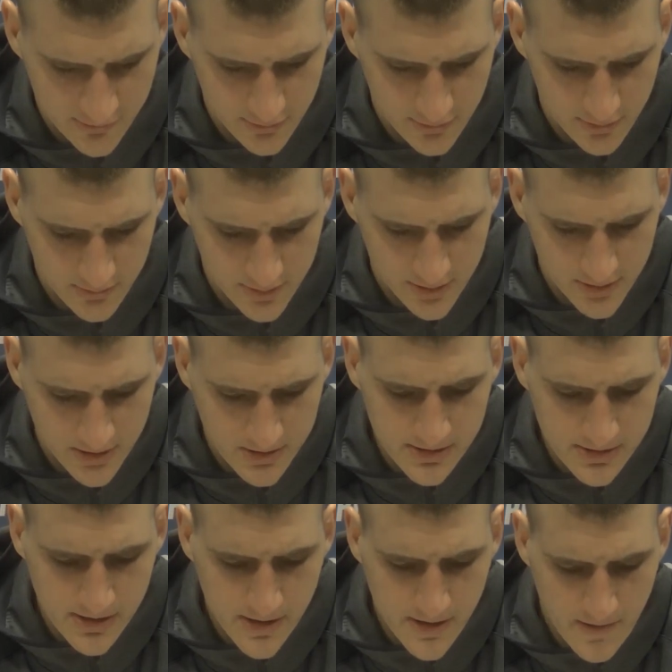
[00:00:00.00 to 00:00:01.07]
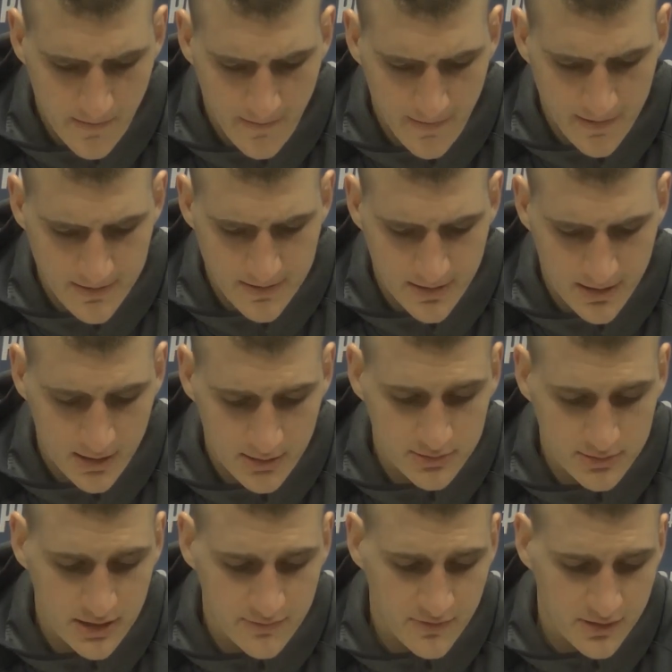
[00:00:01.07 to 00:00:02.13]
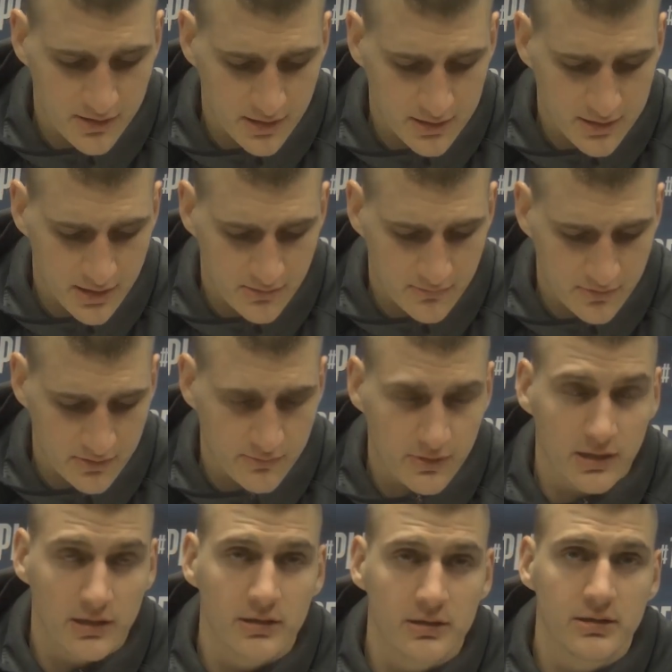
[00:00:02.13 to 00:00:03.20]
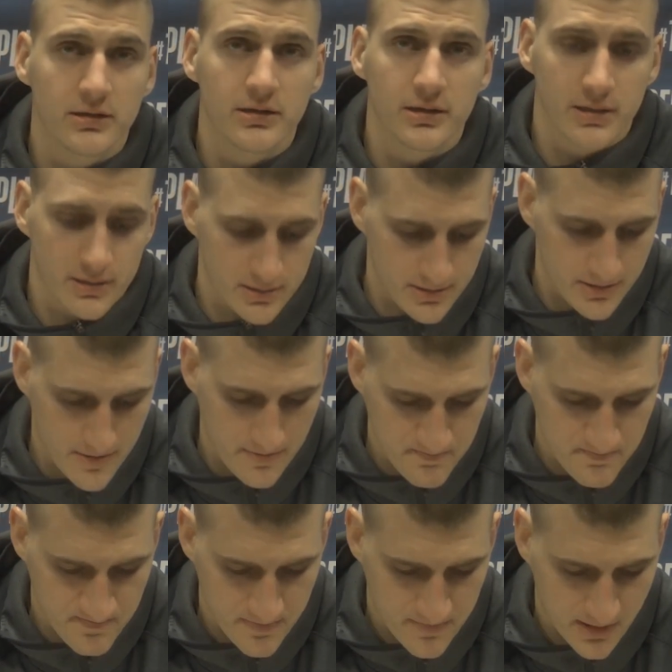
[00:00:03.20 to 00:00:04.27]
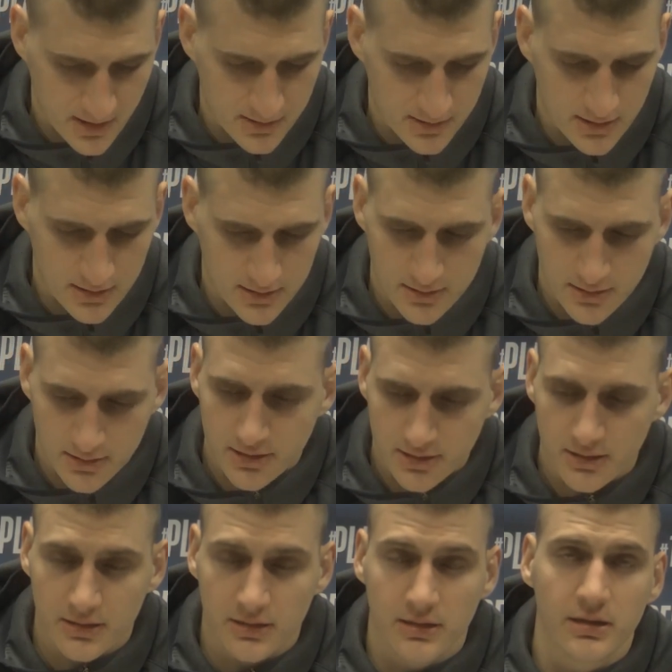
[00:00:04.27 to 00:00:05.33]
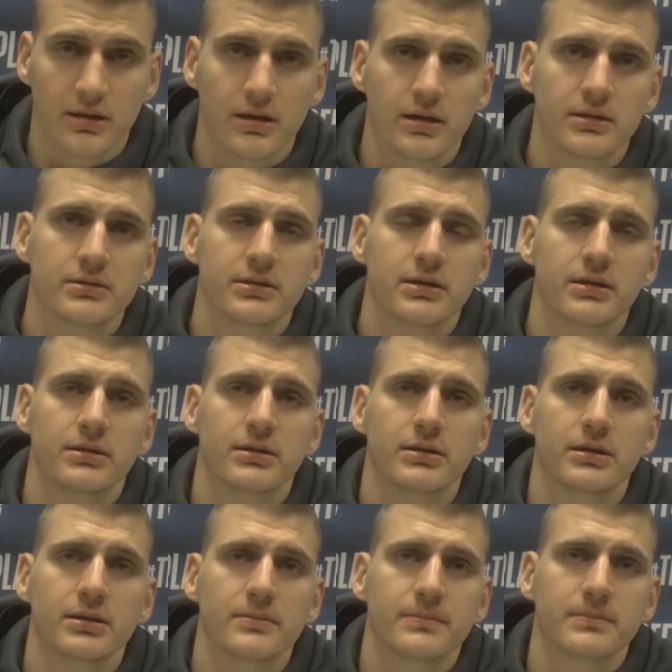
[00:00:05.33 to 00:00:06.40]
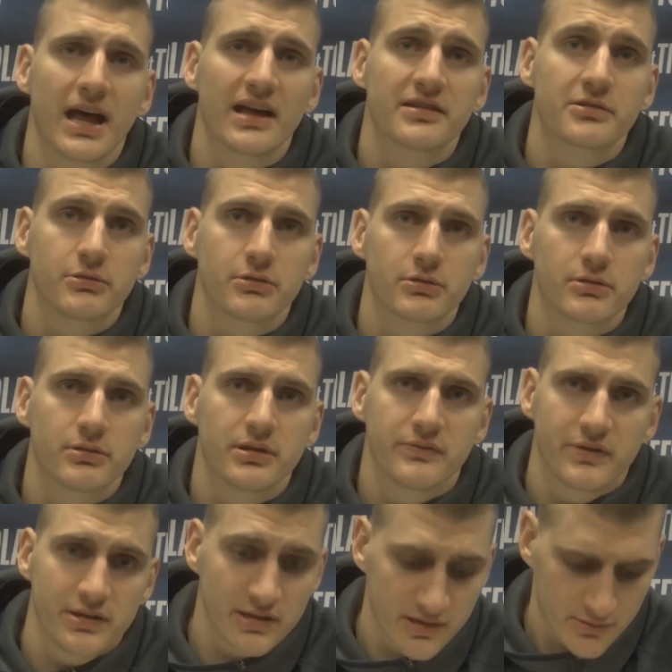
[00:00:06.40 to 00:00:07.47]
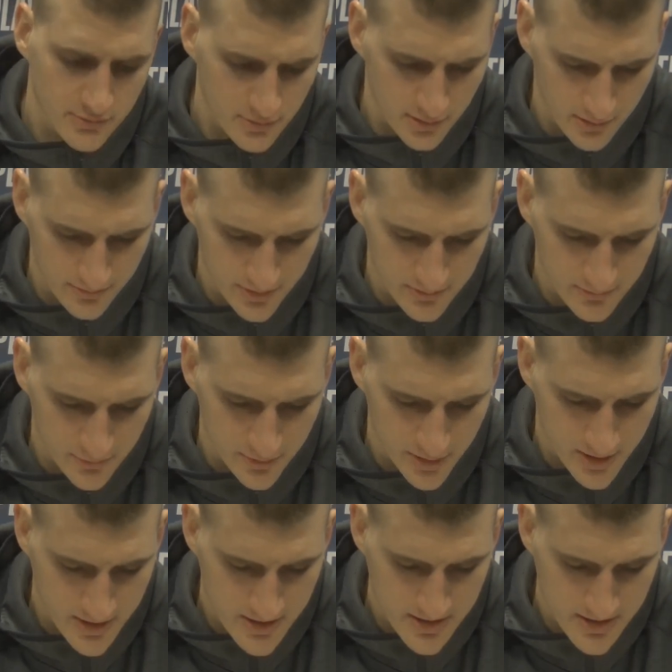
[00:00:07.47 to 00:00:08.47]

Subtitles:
quarter. And our defense, I think, was really good until the last quarter, when they scored a little bit more.